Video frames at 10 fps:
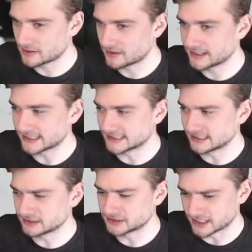gone next
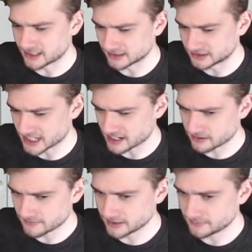year. Jar
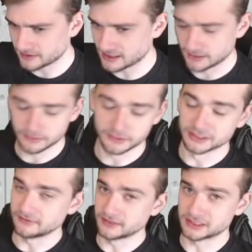Jarry might be.
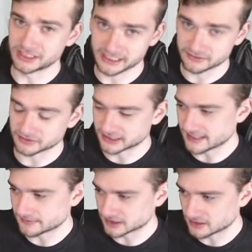There's even a chance for
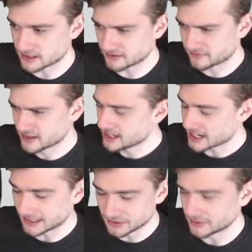Samsonov.
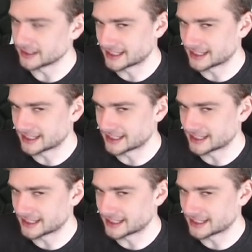I do want to